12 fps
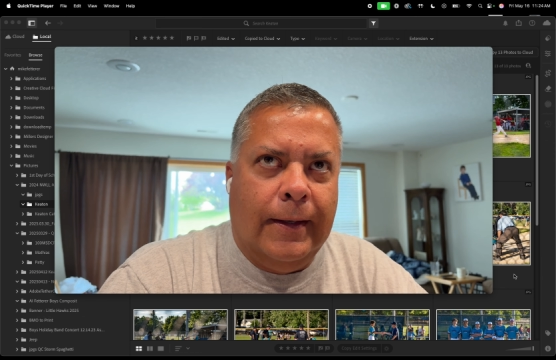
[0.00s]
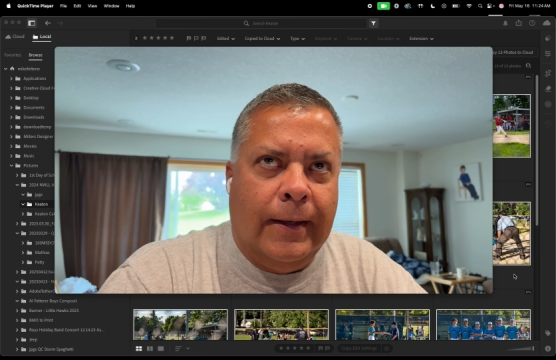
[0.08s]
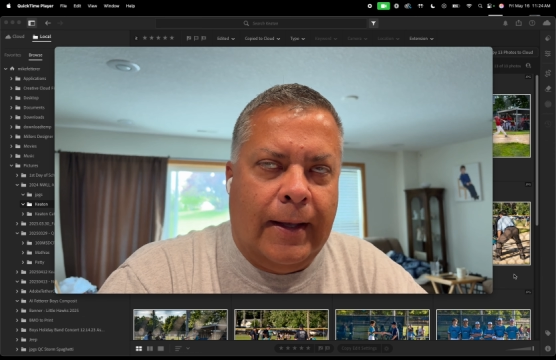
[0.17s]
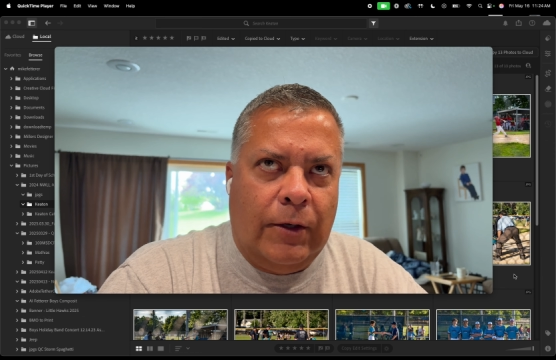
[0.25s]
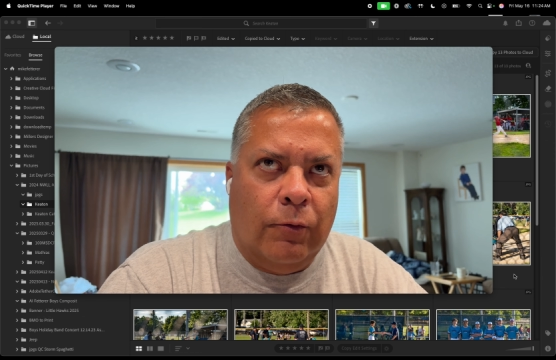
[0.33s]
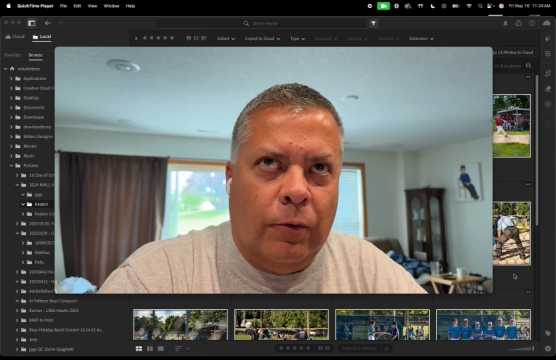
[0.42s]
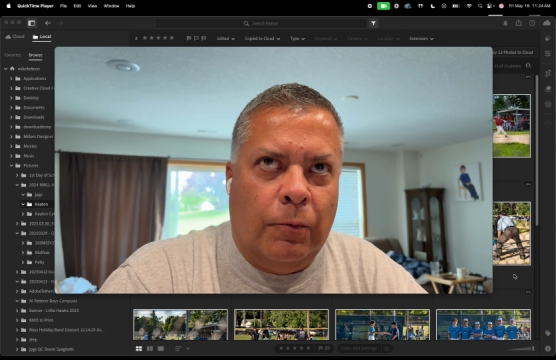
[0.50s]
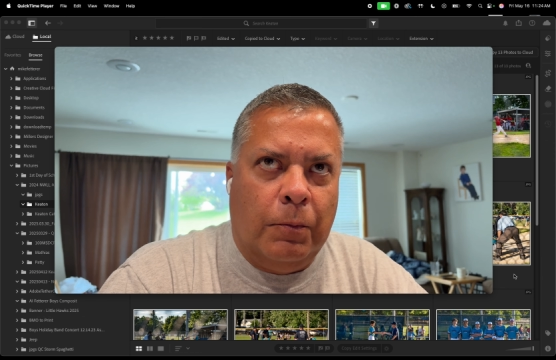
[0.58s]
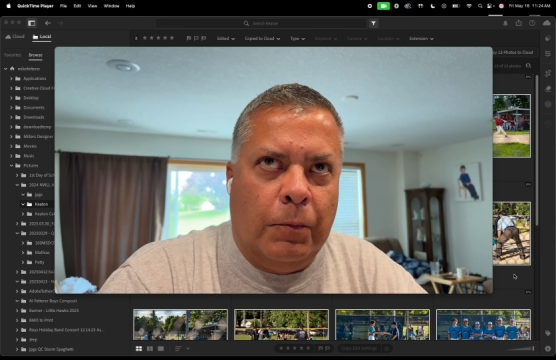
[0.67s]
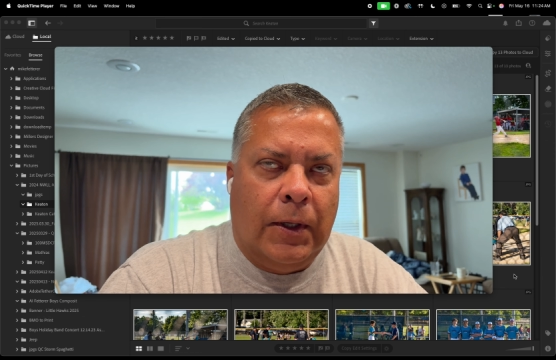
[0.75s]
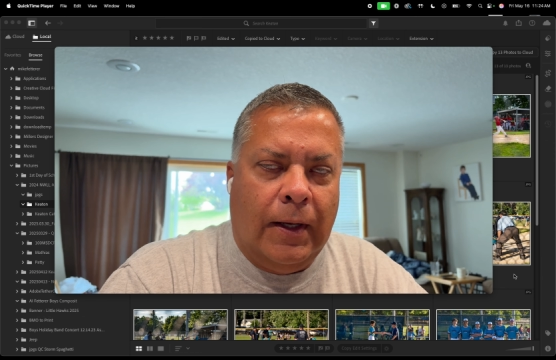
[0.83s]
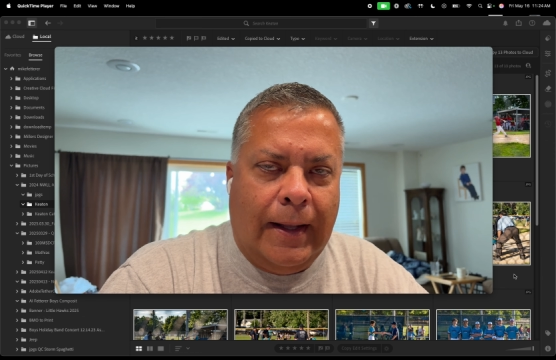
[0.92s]

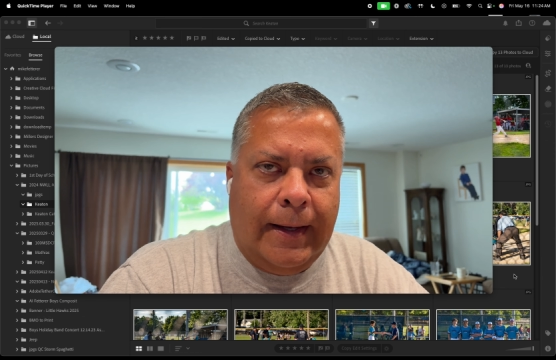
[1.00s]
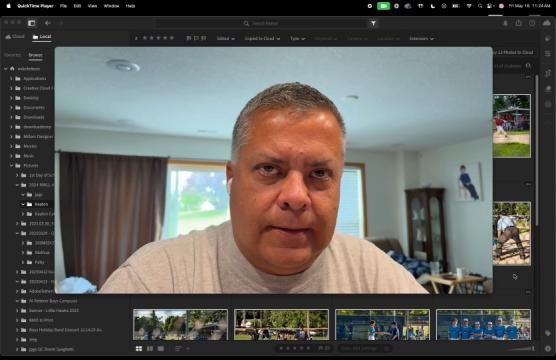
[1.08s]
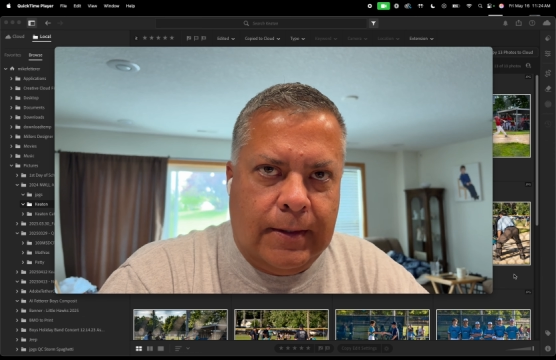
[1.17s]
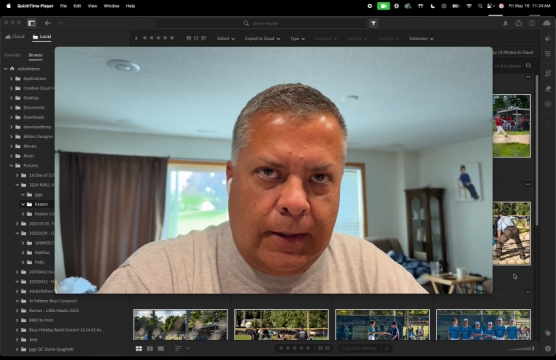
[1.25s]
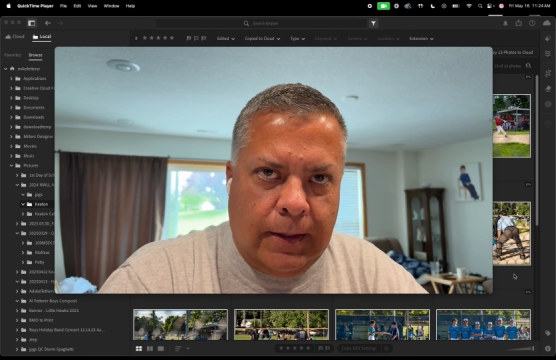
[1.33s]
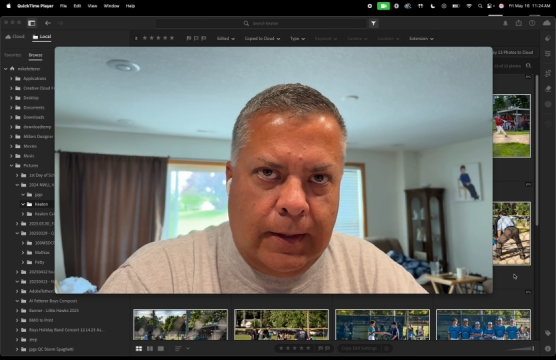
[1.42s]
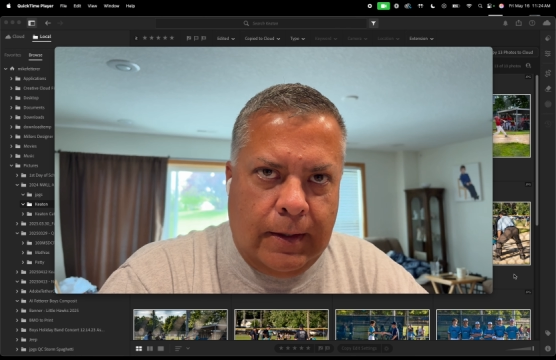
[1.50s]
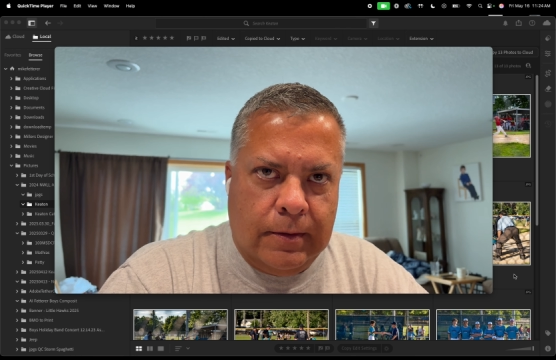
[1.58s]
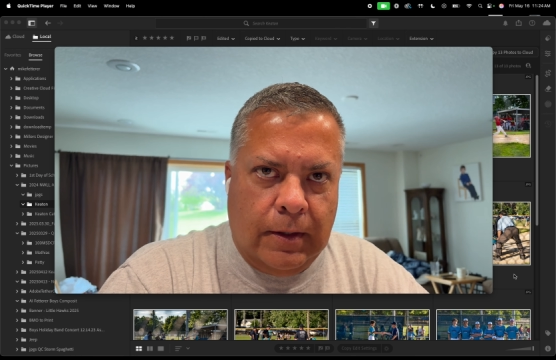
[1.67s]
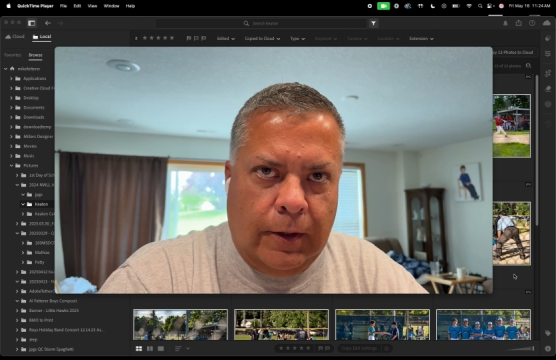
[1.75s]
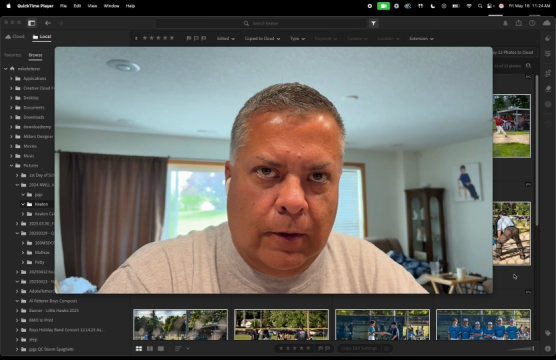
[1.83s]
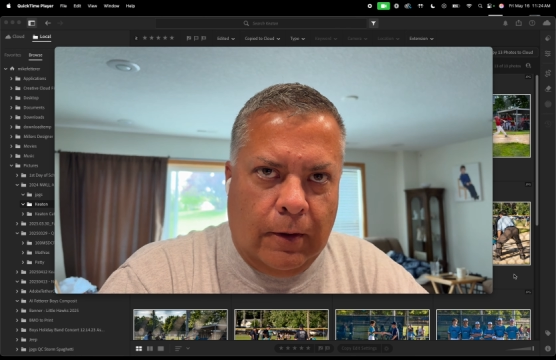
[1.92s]
Lightroom Classic,
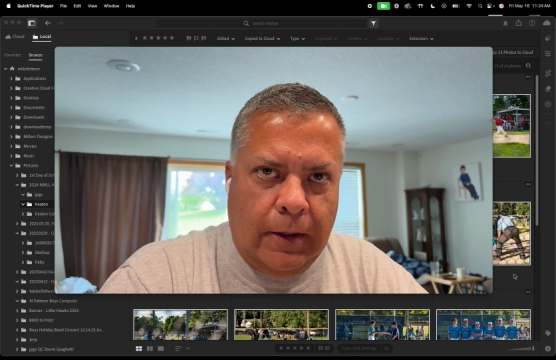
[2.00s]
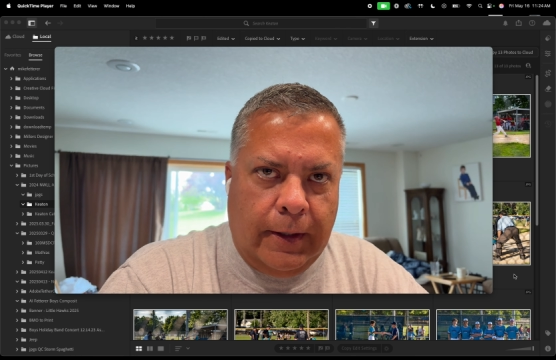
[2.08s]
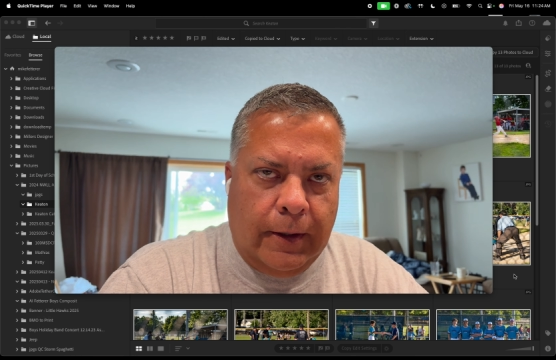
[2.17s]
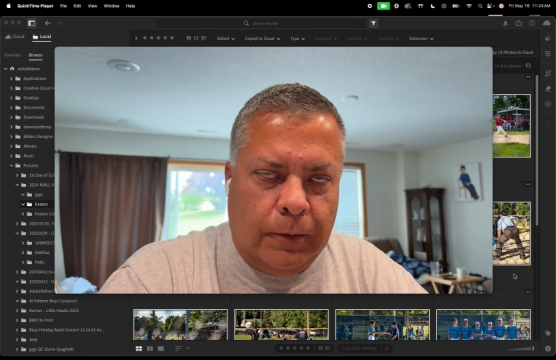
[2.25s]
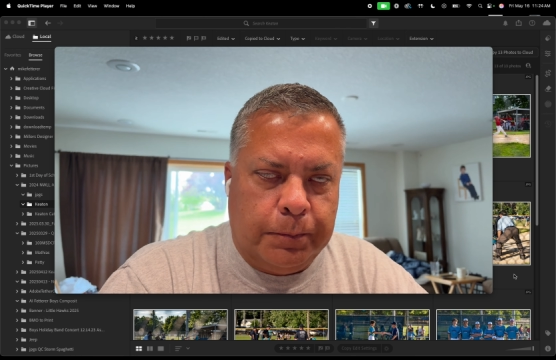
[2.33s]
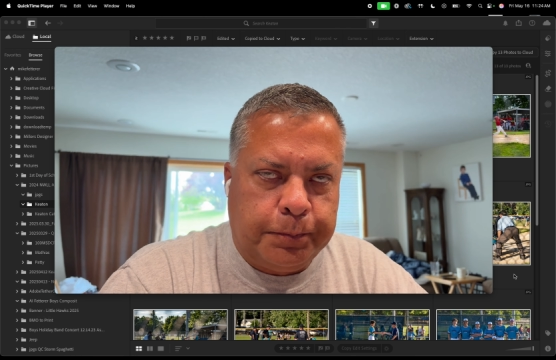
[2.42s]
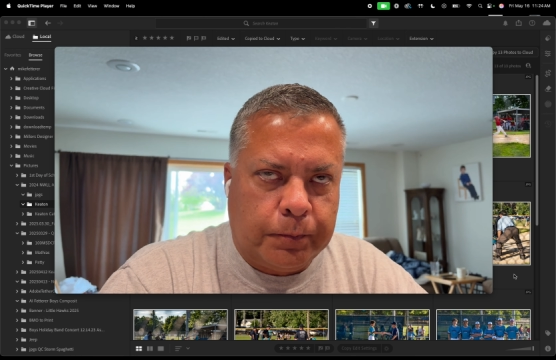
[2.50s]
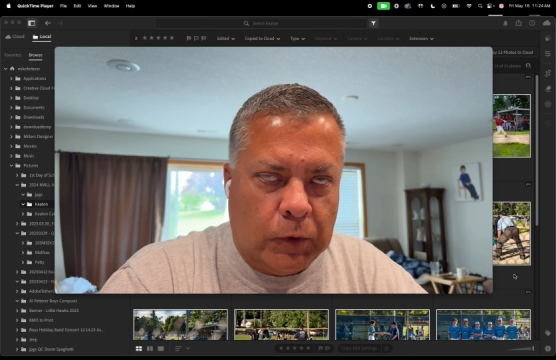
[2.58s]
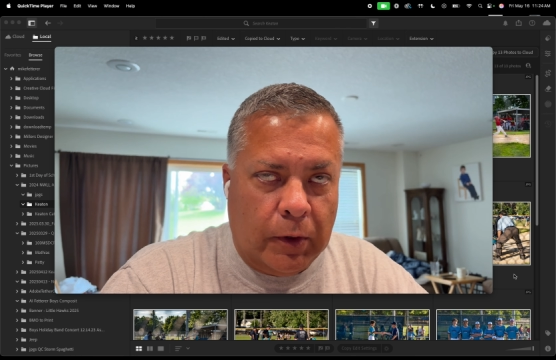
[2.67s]
as they call it now,